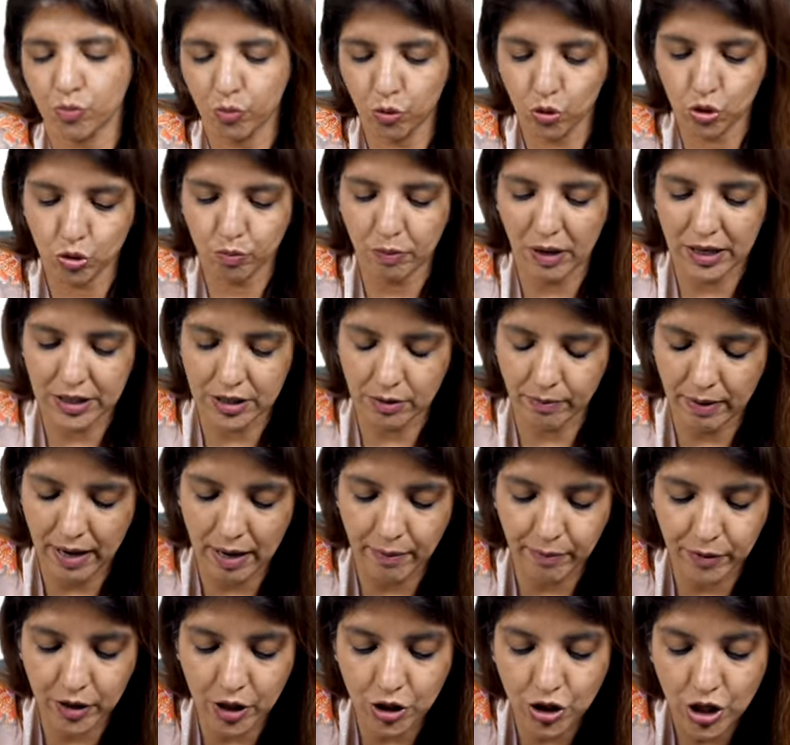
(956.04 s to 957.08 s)
postpartum
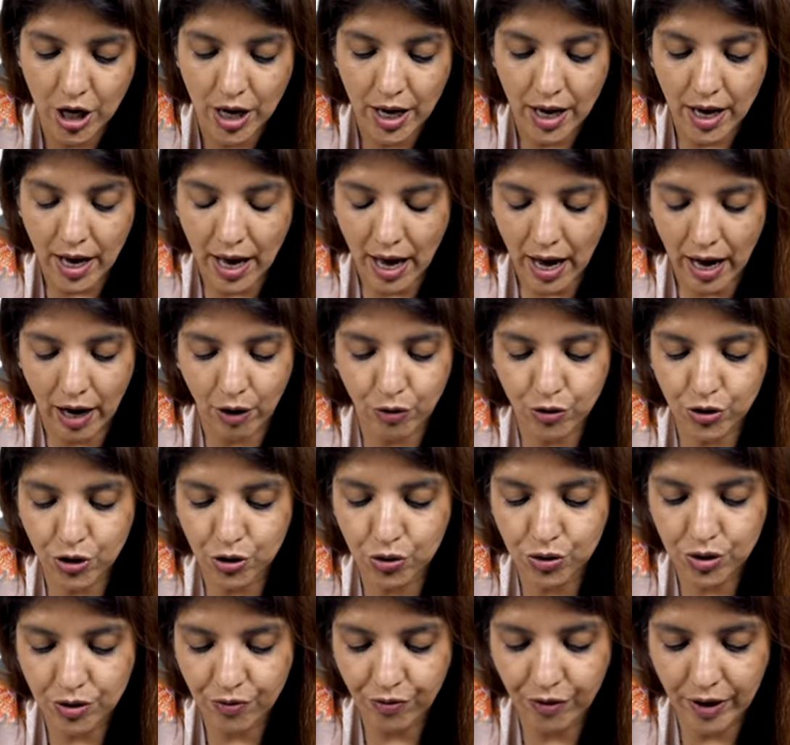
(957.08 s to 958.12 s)
hemorrhage. How do
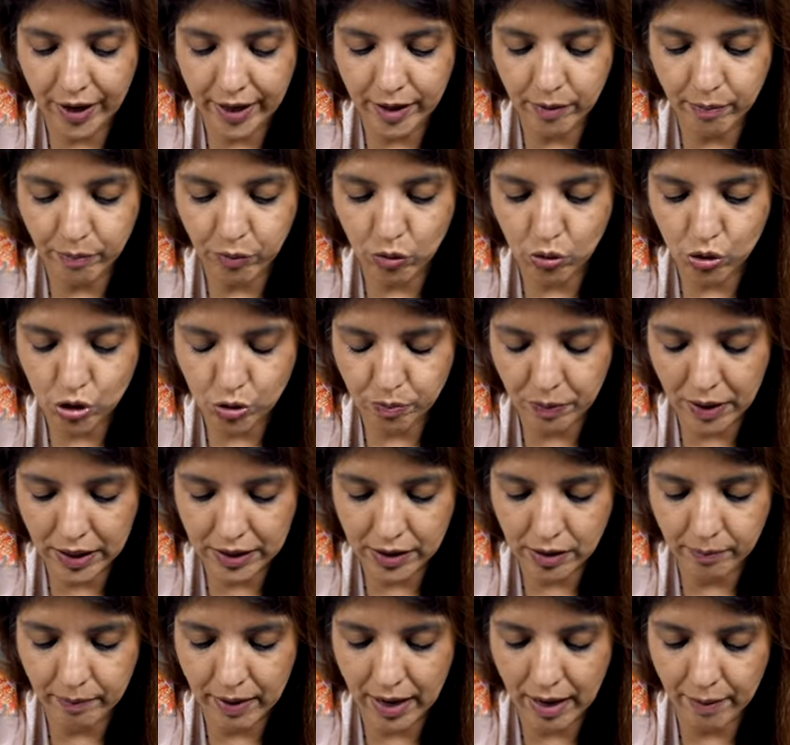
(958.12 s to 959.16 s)
you define
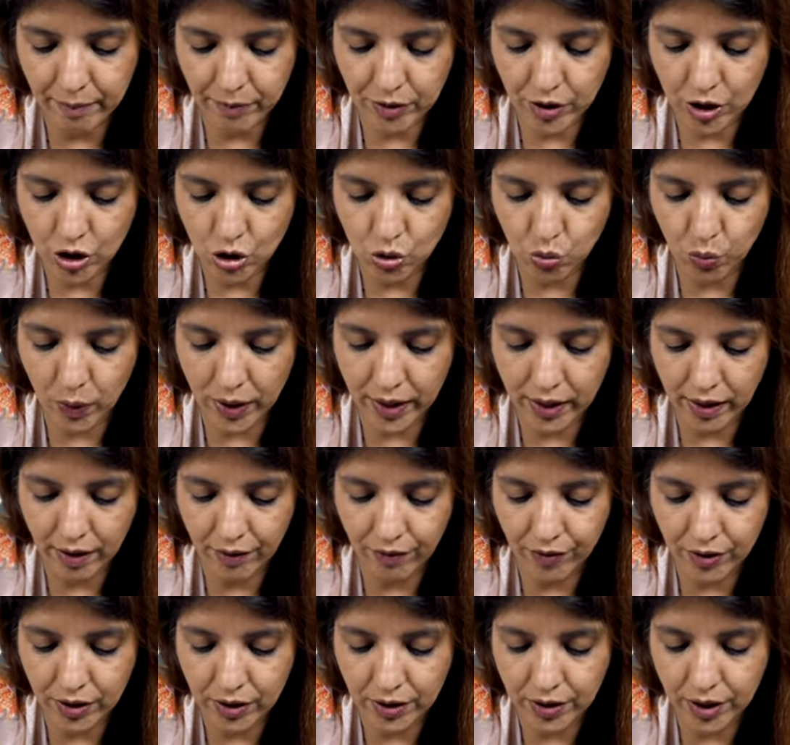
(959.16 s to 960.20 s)
postpartum hemorrhage?
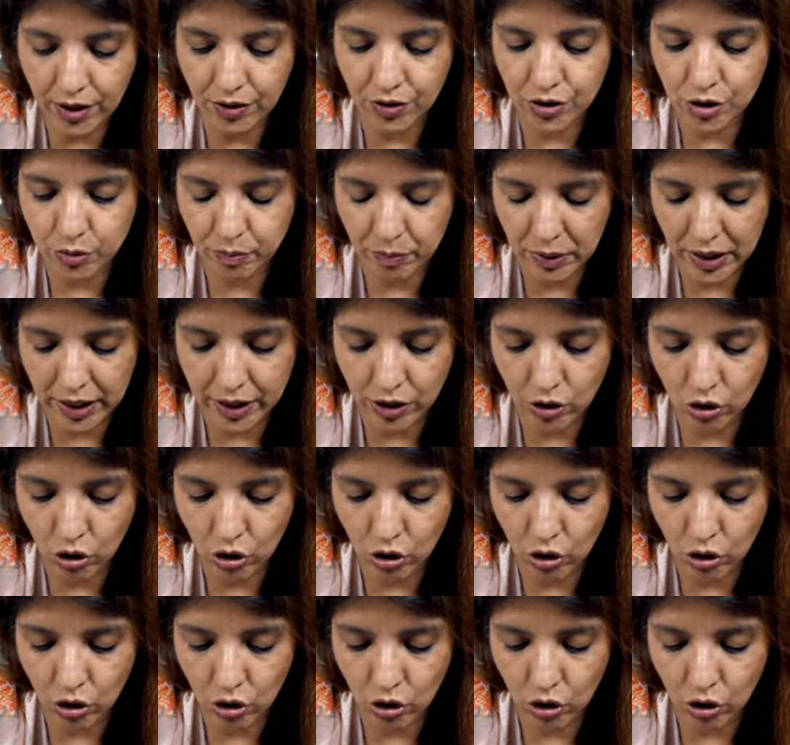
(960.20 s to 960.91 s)
Whenever there is blood